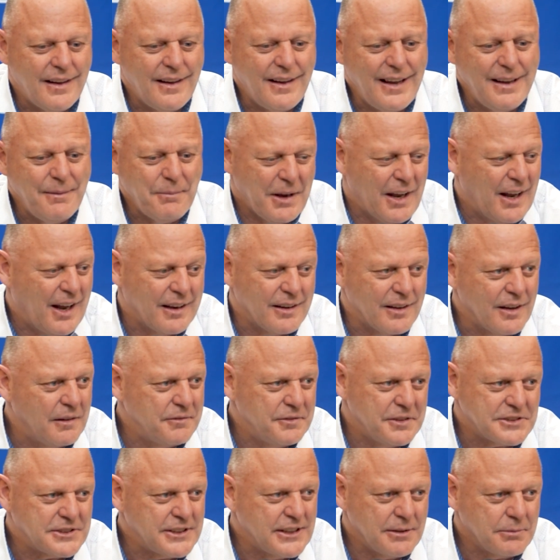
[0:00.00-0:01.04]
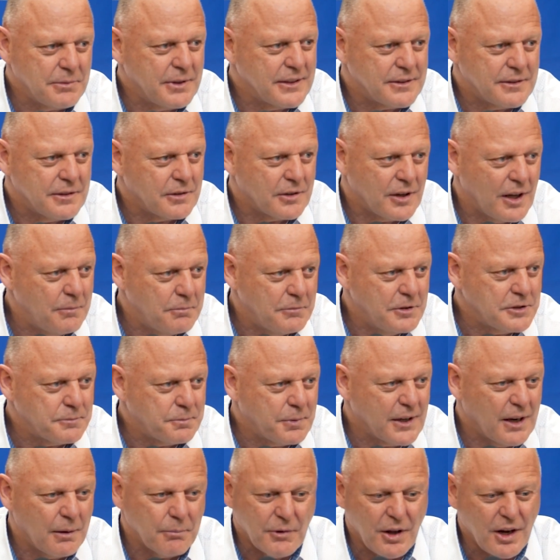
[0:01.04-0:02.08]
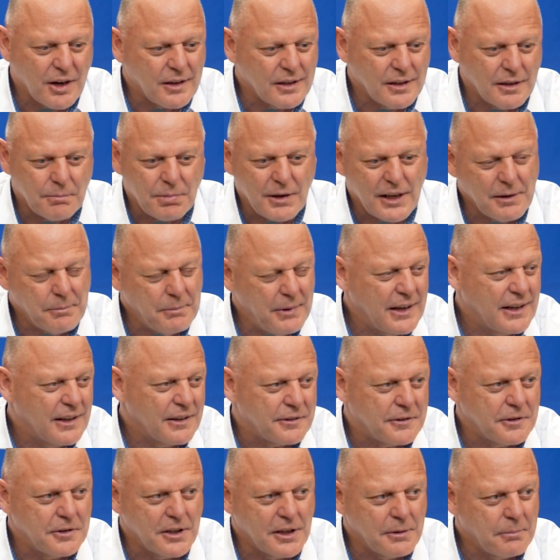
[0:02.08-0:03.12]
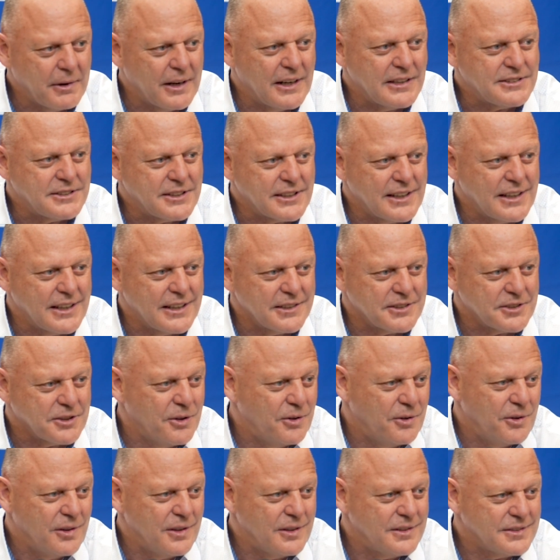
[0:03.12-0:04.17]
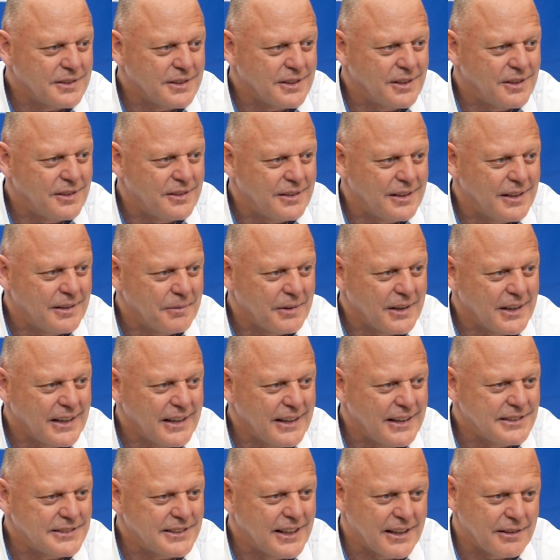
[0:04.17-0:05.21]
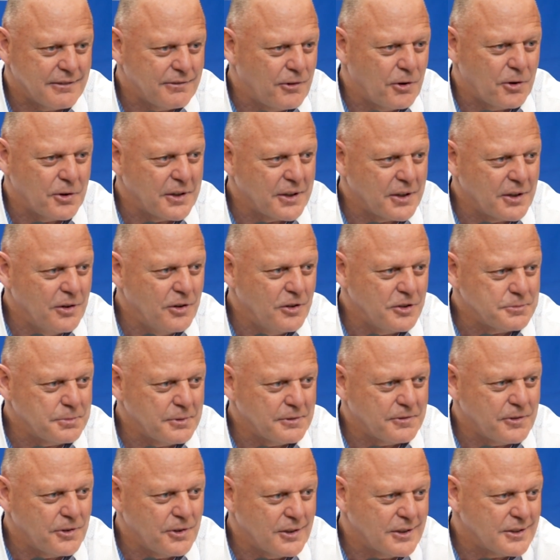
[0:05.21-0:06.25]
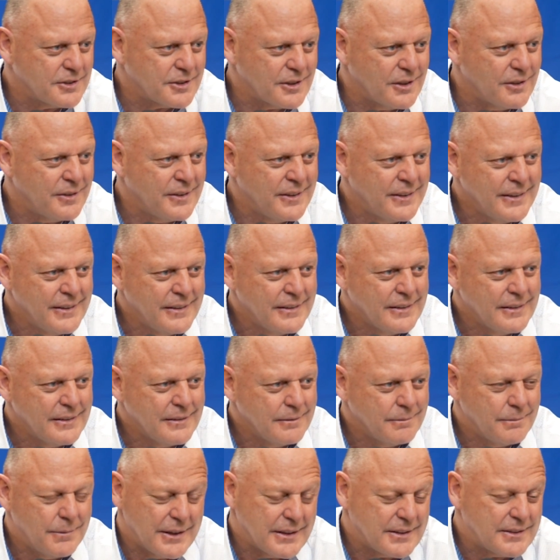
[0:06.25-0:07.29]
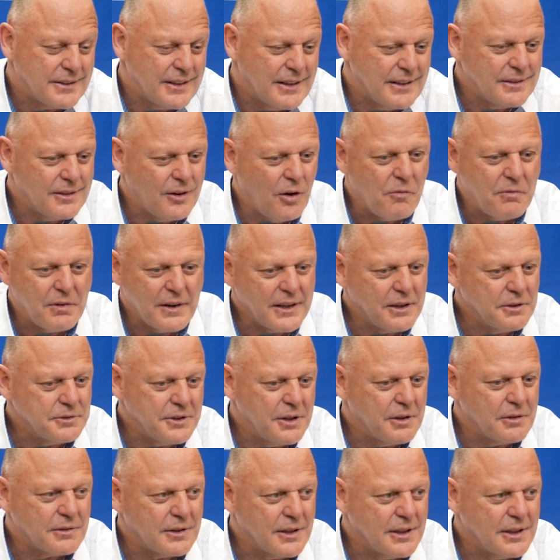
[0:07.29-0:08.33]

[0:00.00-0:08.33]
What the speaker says: I mean, I'd love to see them get their numbers, but I'm not going to play Mika 30 minutes to get his goal, you know. I mean, he's had 40 goals before, so. But hopefully he goes out